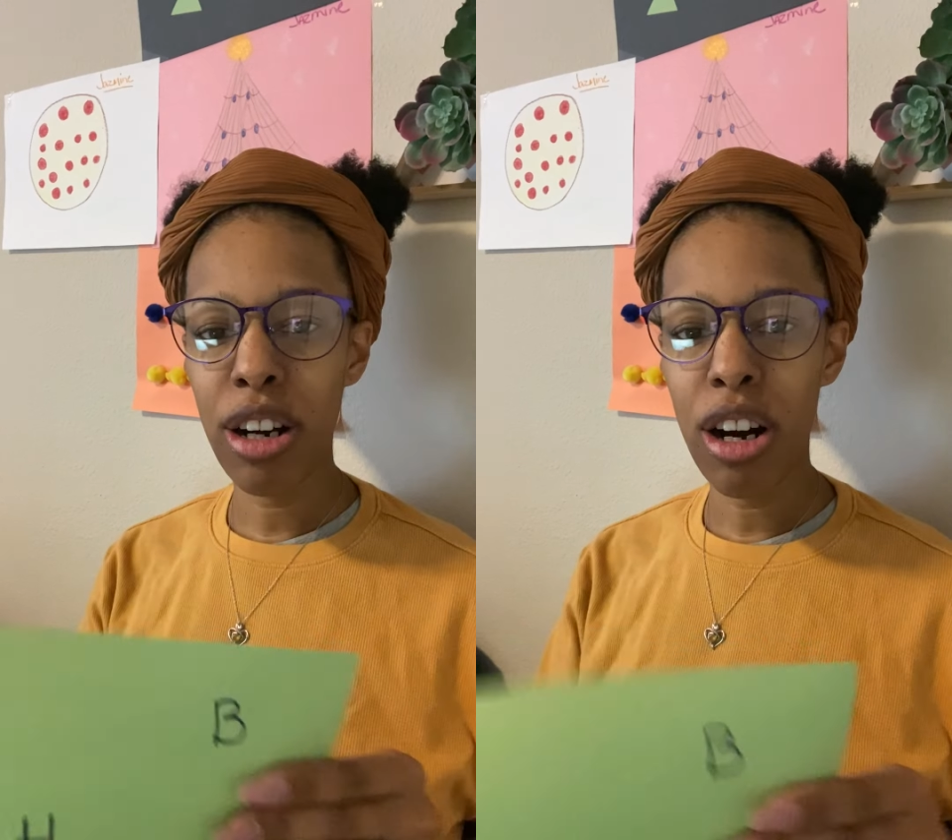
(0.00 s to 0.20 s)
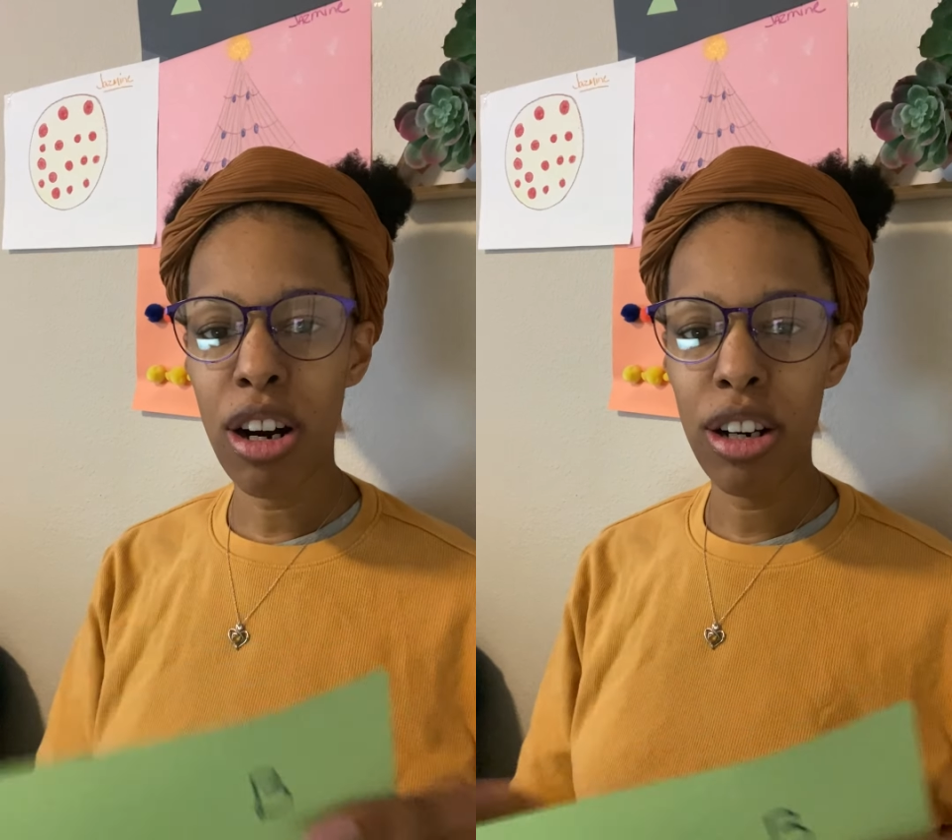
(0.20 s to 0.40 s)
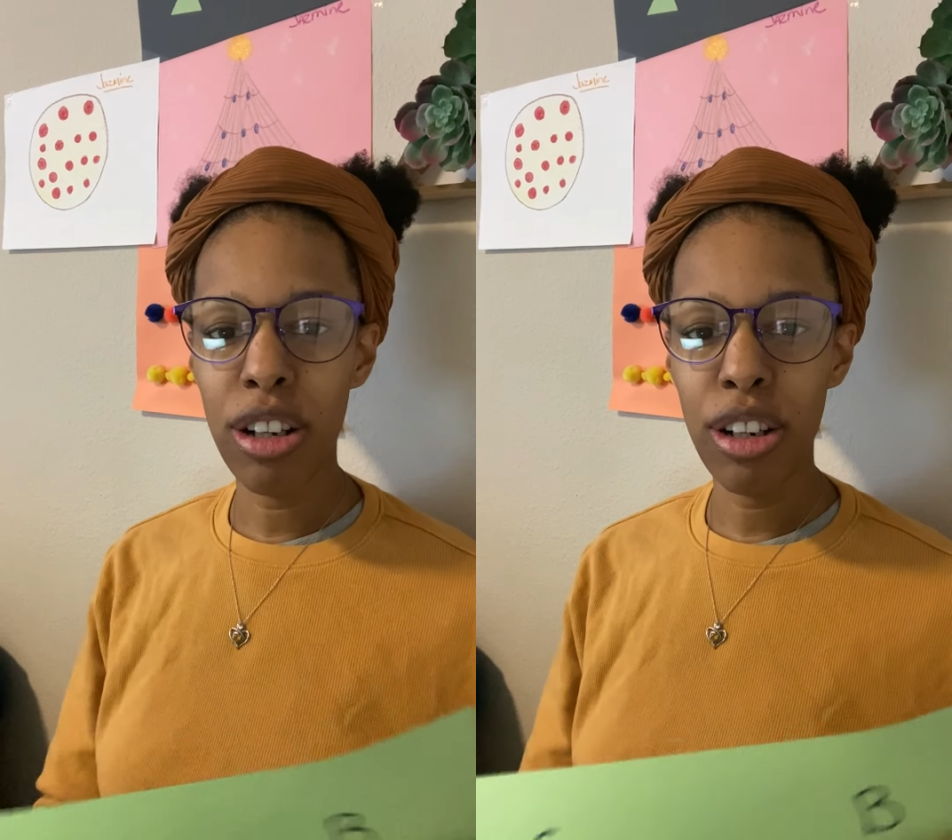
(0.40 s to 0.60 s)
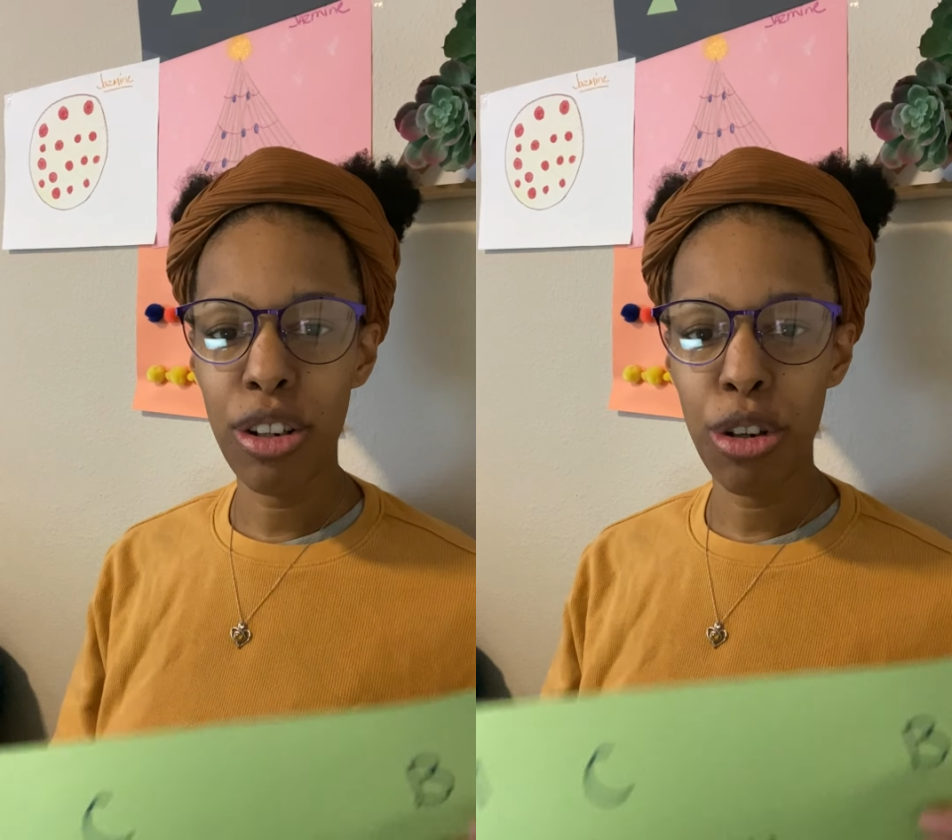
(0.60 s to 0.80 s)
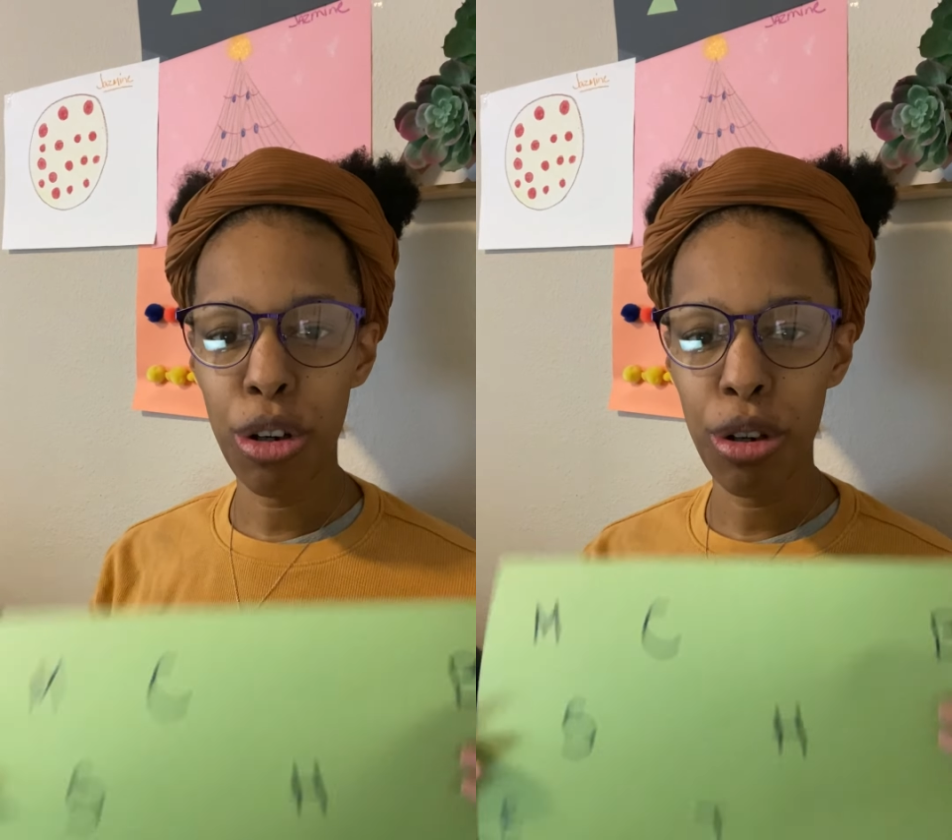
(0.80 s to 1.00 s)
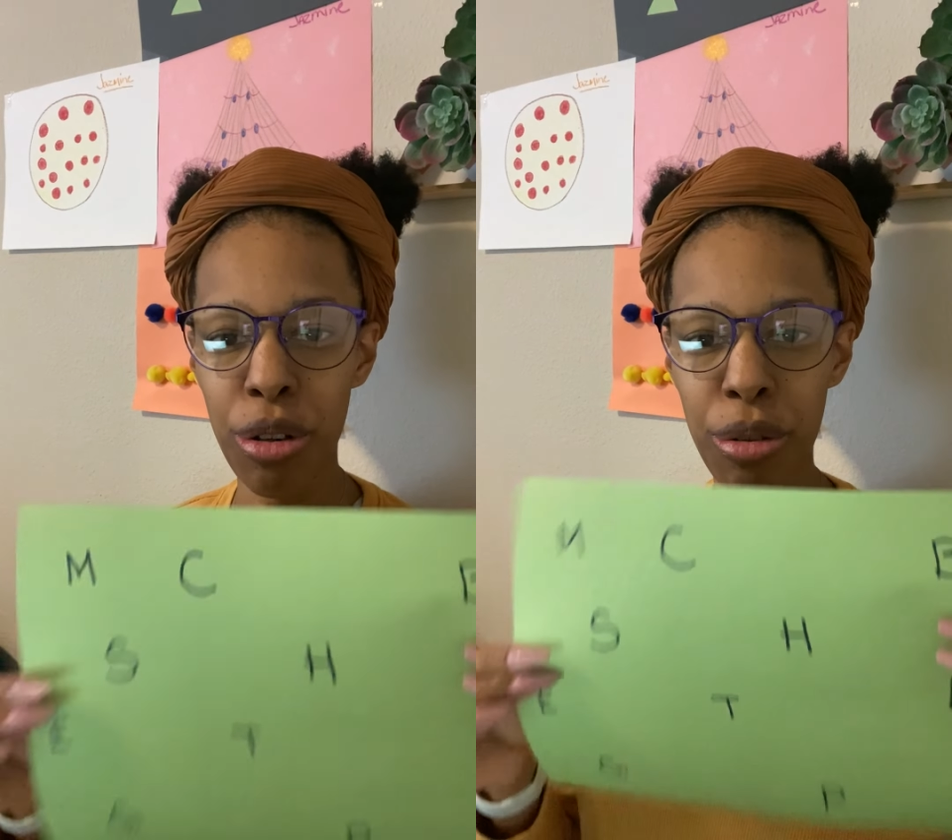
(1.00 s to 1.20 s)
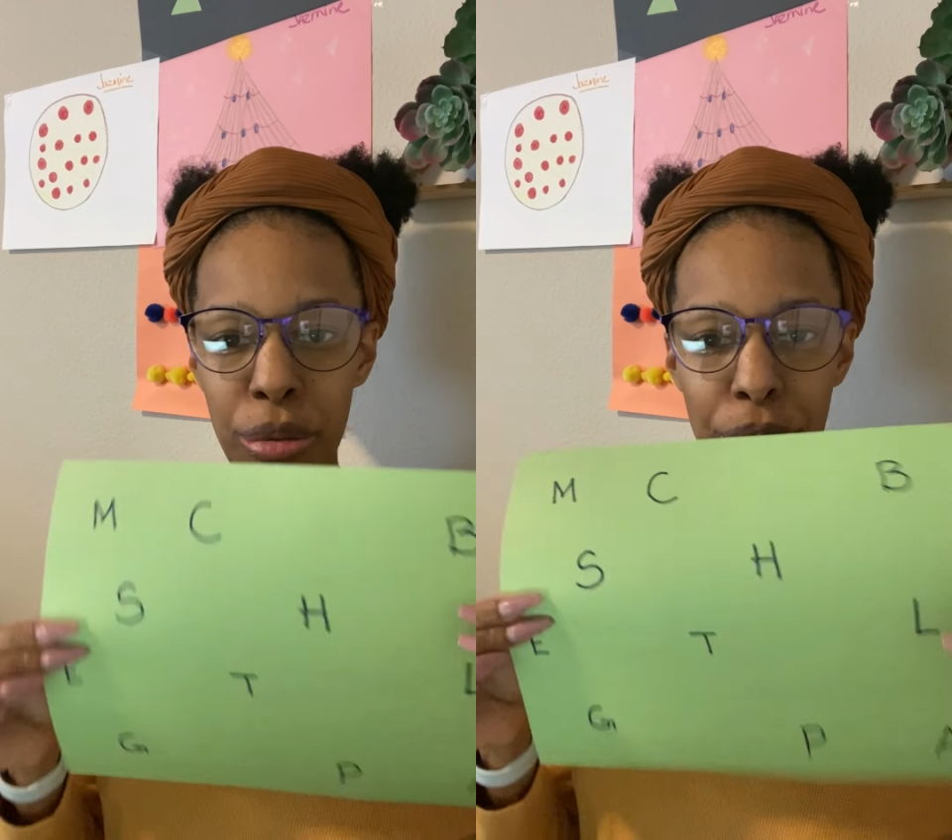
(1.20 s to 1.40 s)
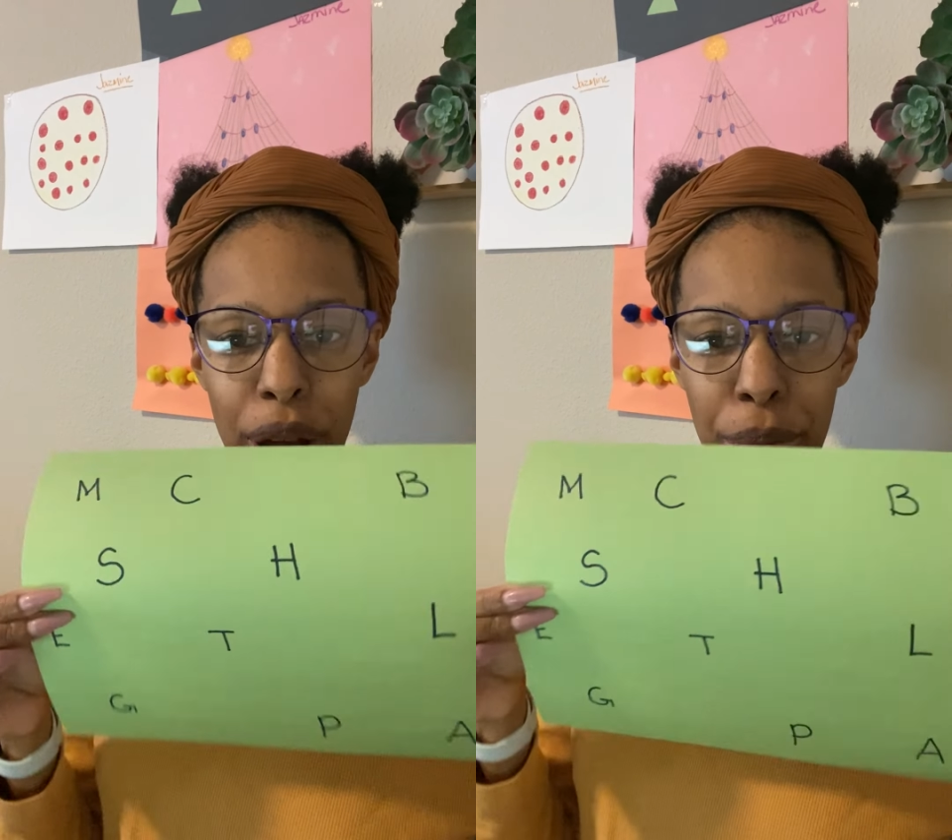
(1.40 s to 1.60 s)
on your
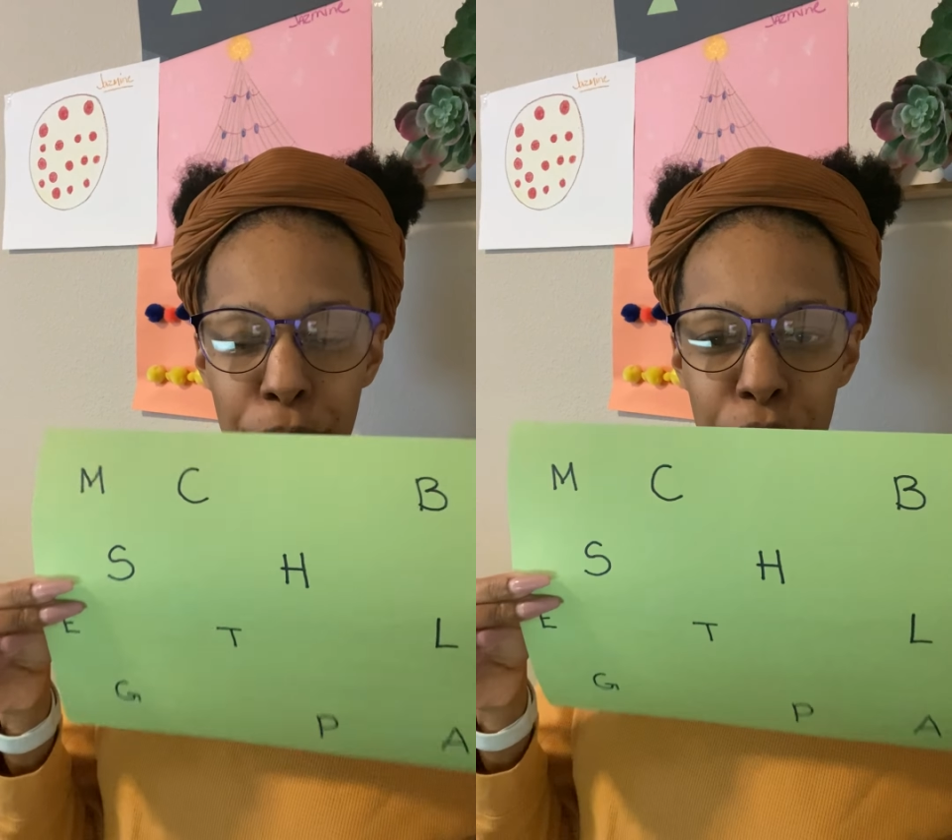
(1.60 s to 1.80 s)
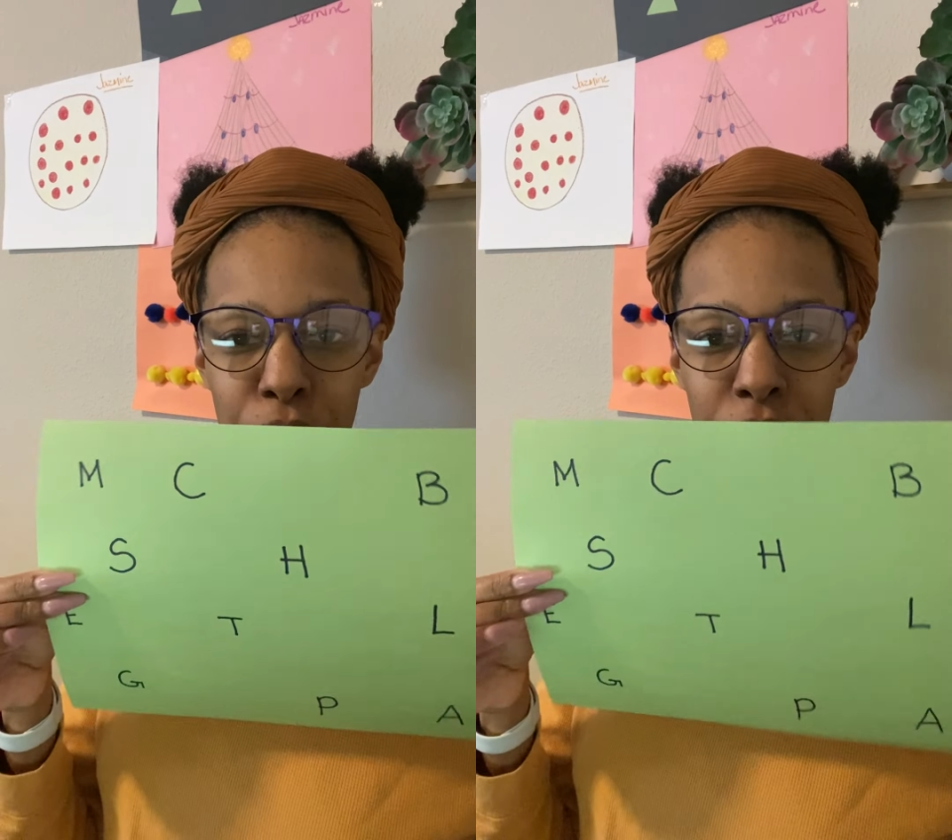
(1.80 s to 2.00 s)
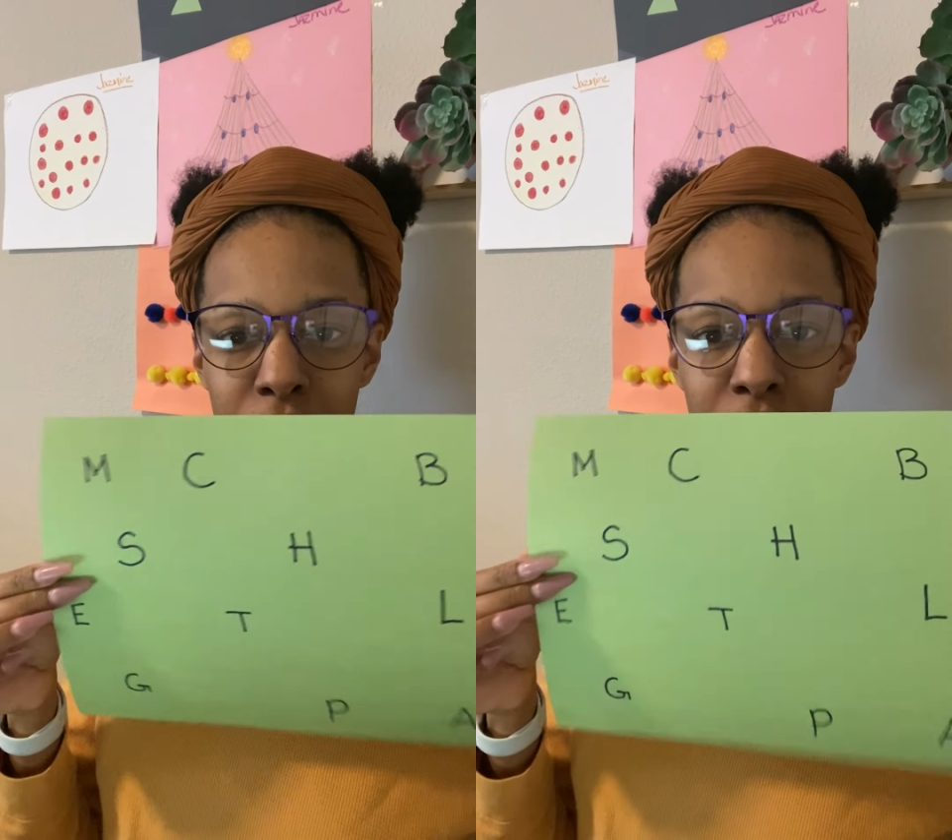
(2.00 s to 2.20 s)
paper